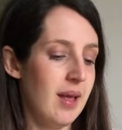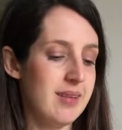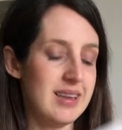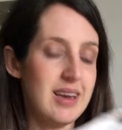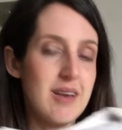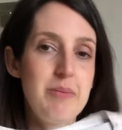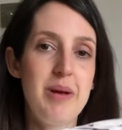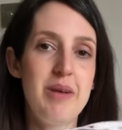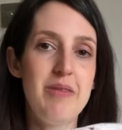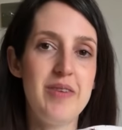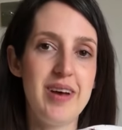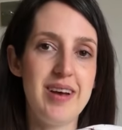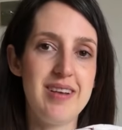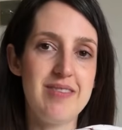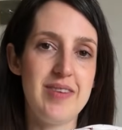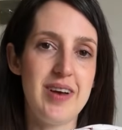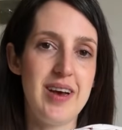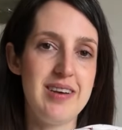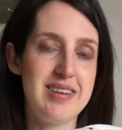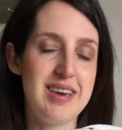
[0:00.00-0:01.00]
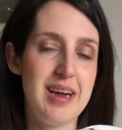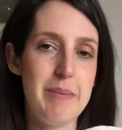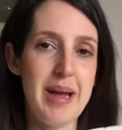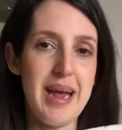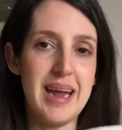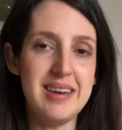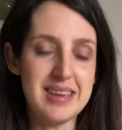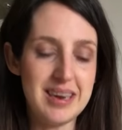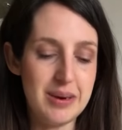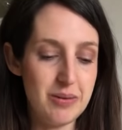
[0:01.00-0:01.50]
So that was my first version I
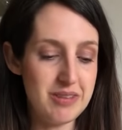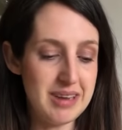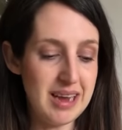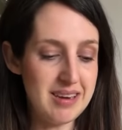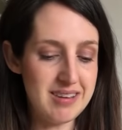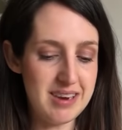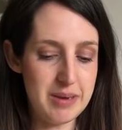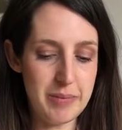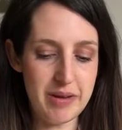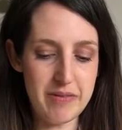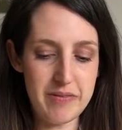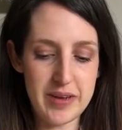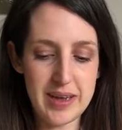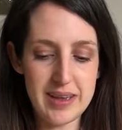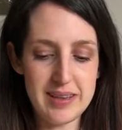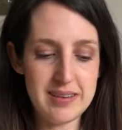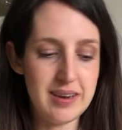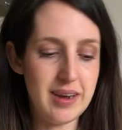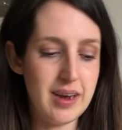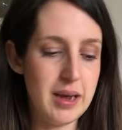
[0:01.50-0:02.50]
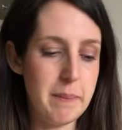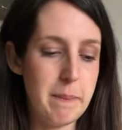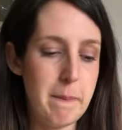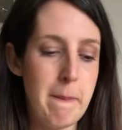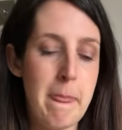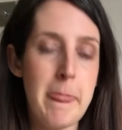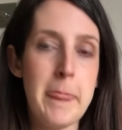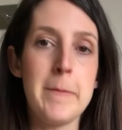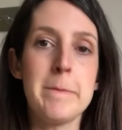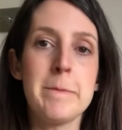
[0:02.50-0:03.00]
made, and it was actually my first
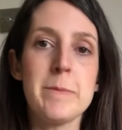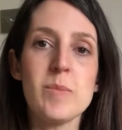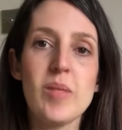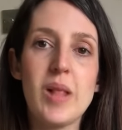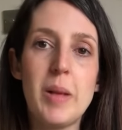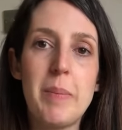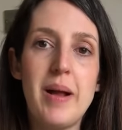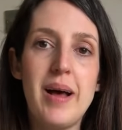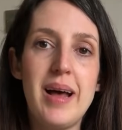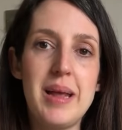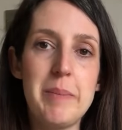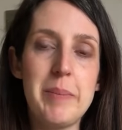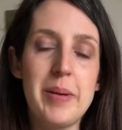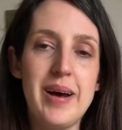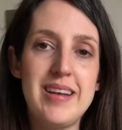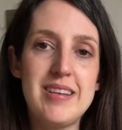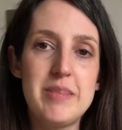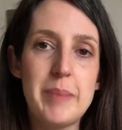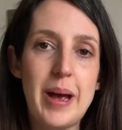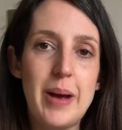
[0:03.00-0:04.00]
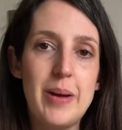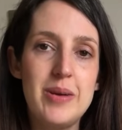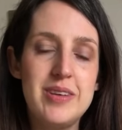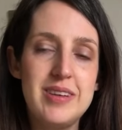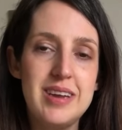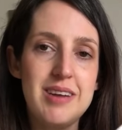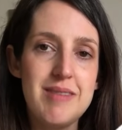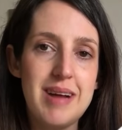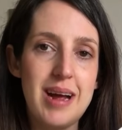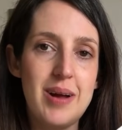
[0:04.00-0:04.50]
time applying bias
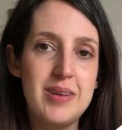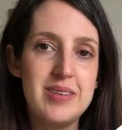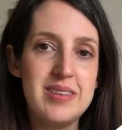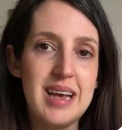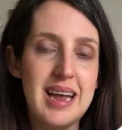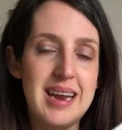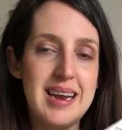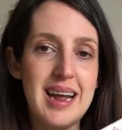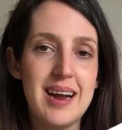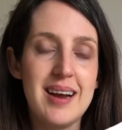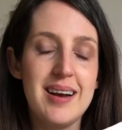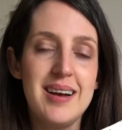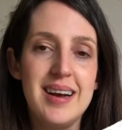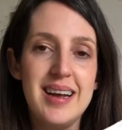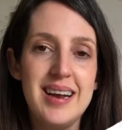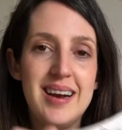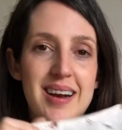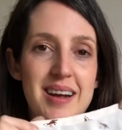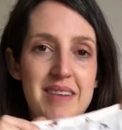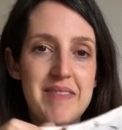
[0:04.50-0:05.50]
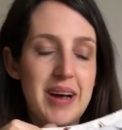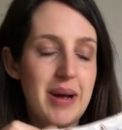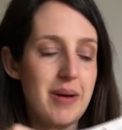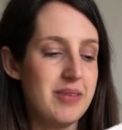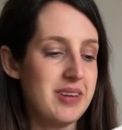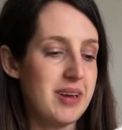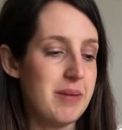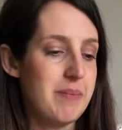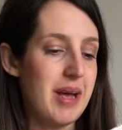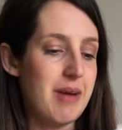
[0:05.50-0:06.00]
bounding around a neckline and I
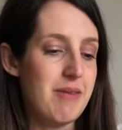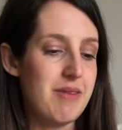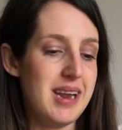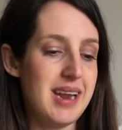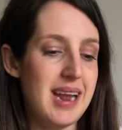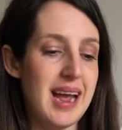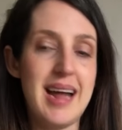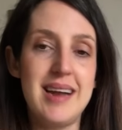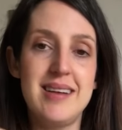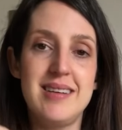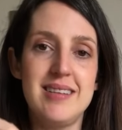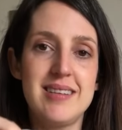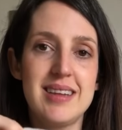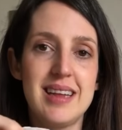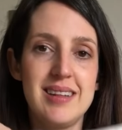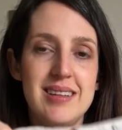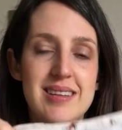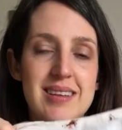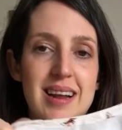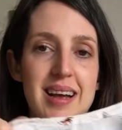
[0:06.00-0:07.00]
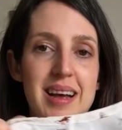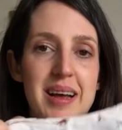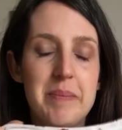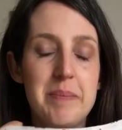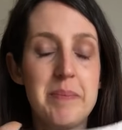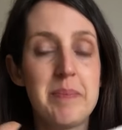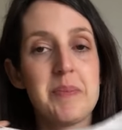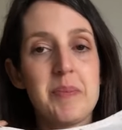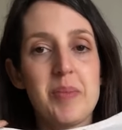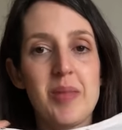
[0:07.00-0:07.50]
found um, that really a handy skill to
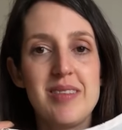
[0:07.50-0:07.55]
learn.